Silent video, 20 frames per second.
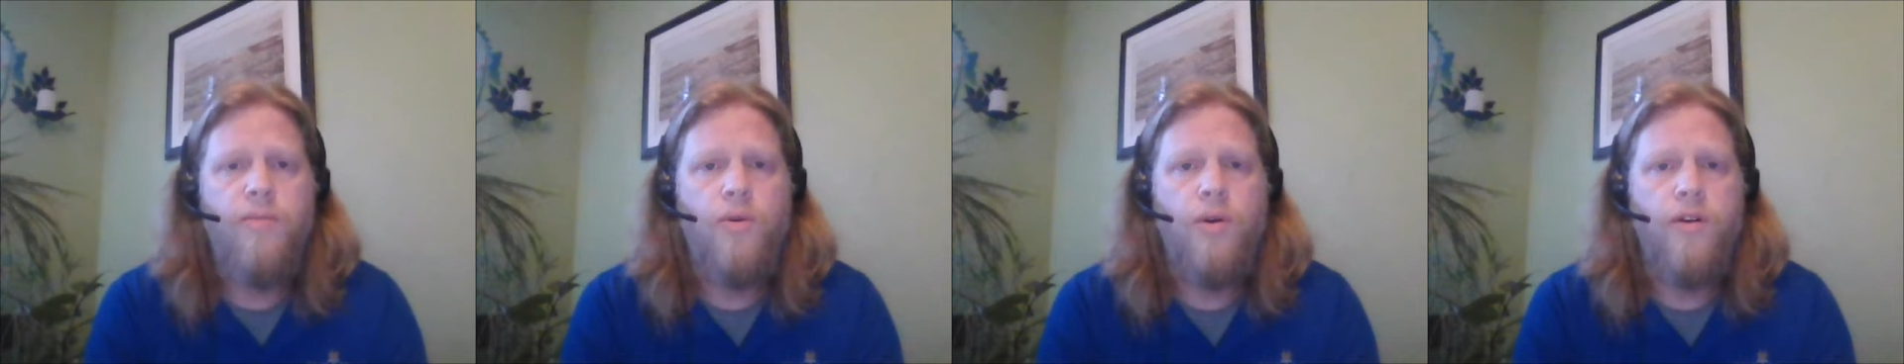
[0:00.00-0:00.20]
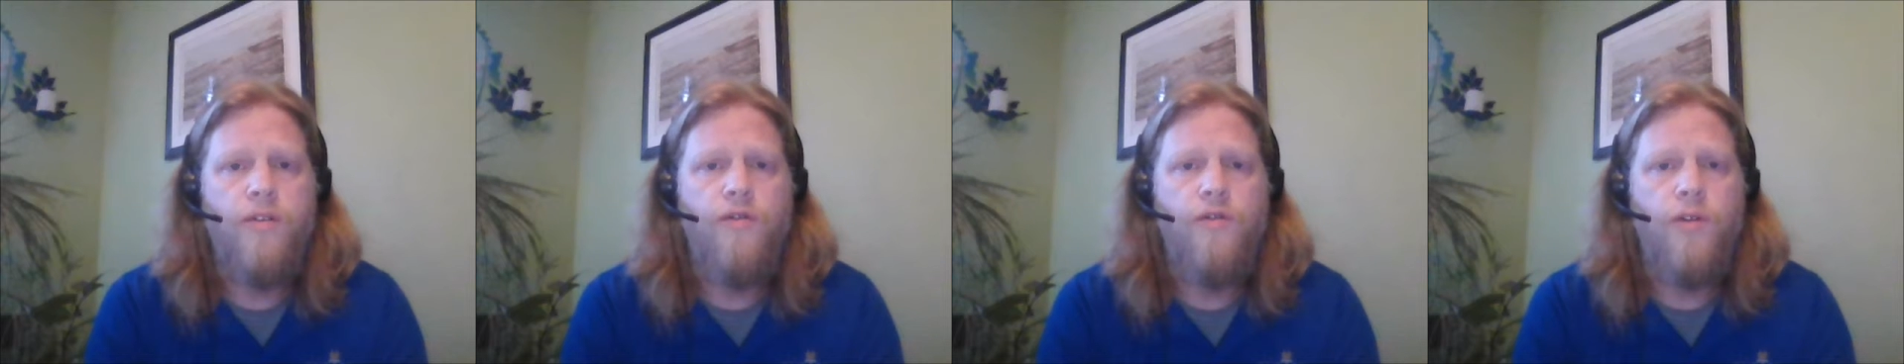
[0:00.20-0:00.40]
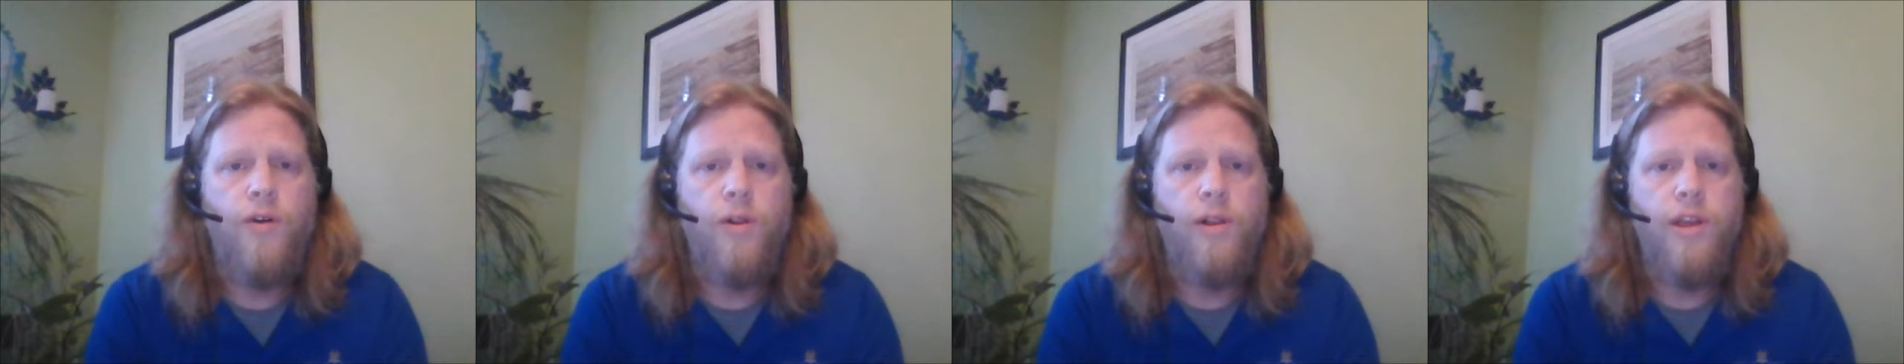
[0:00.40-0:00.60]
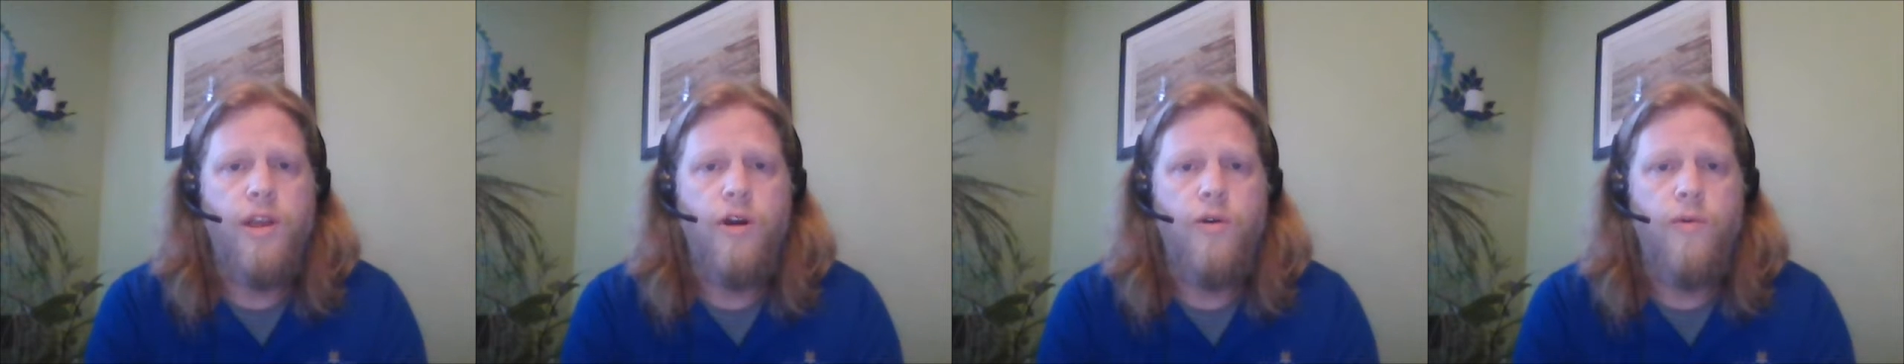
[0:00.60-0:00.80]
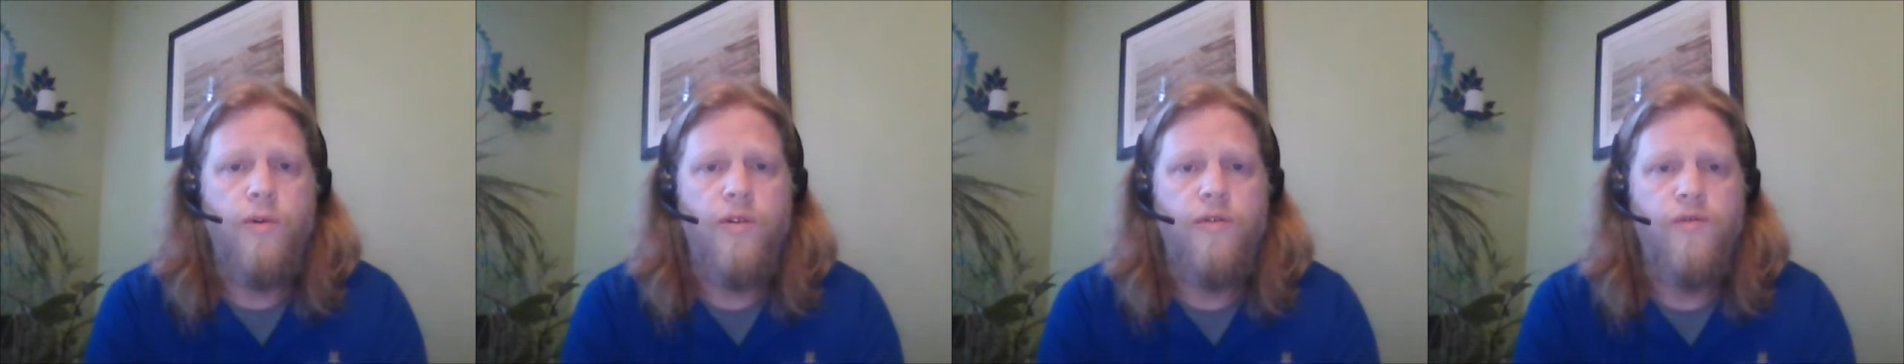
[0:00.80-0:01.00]

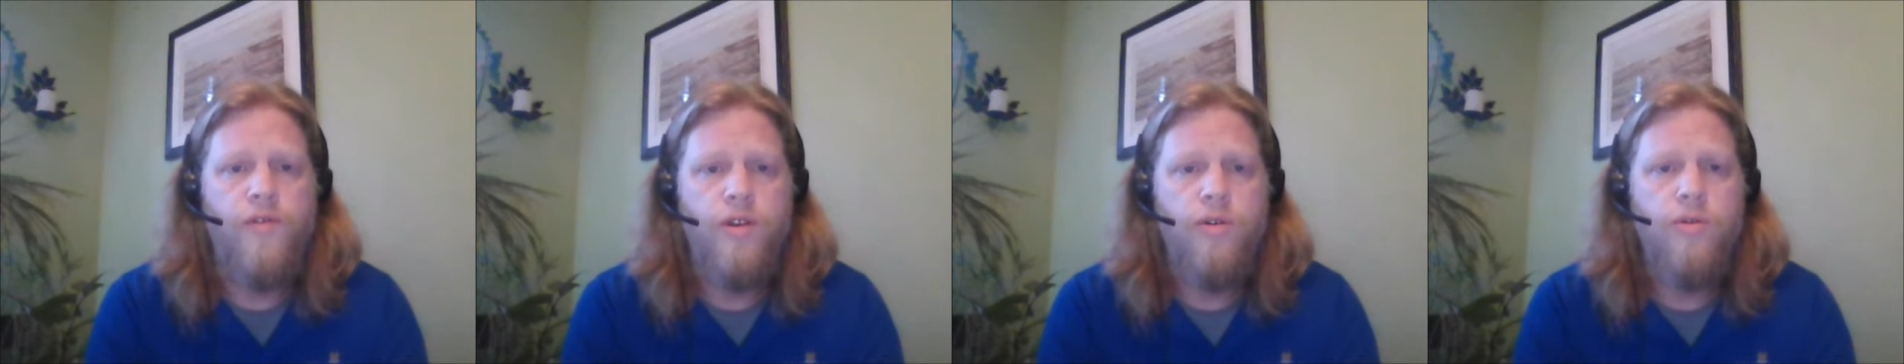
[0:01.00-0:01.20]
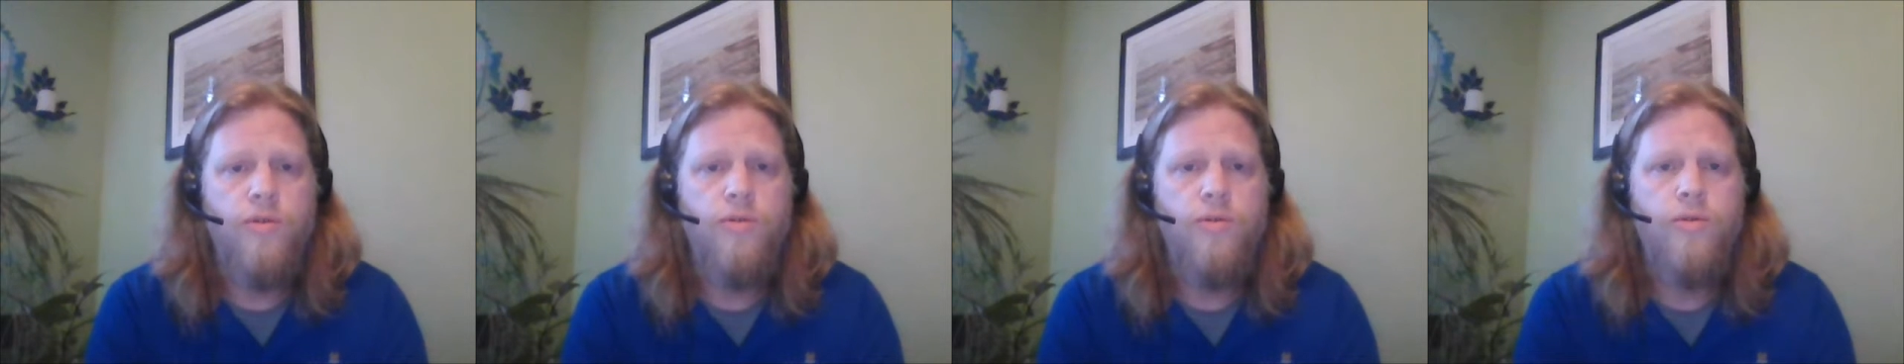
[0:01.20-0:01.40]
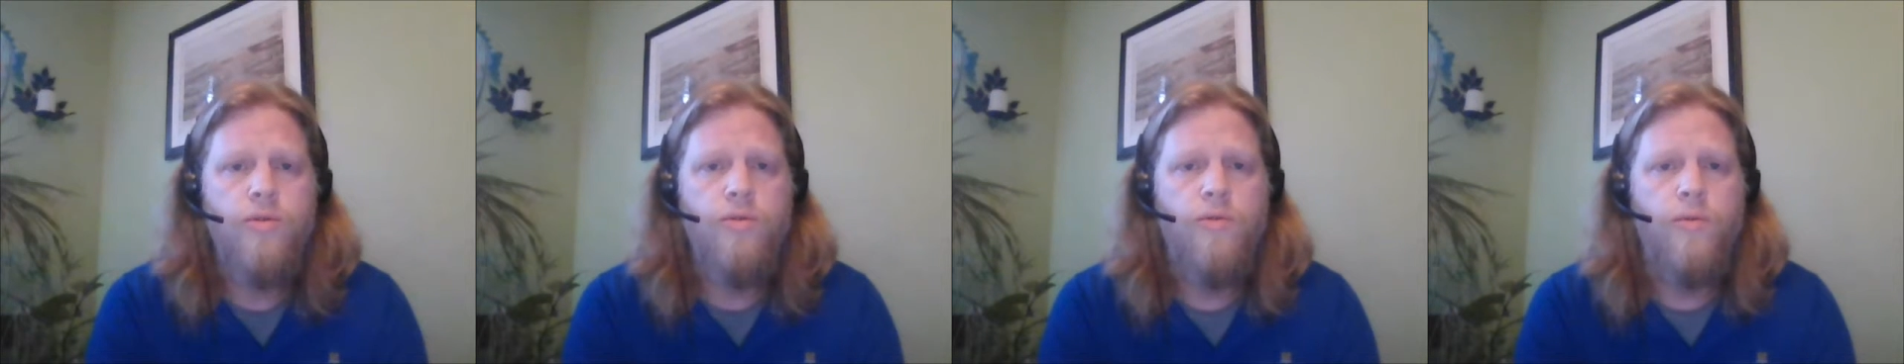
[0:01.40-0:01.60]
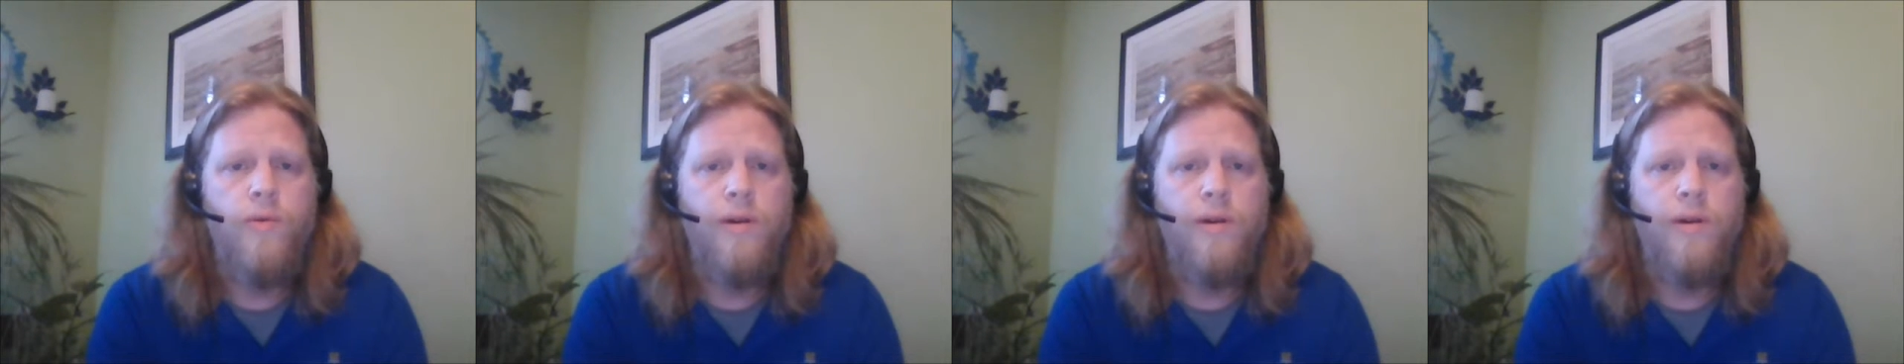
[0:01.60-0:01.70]
Portfolio Review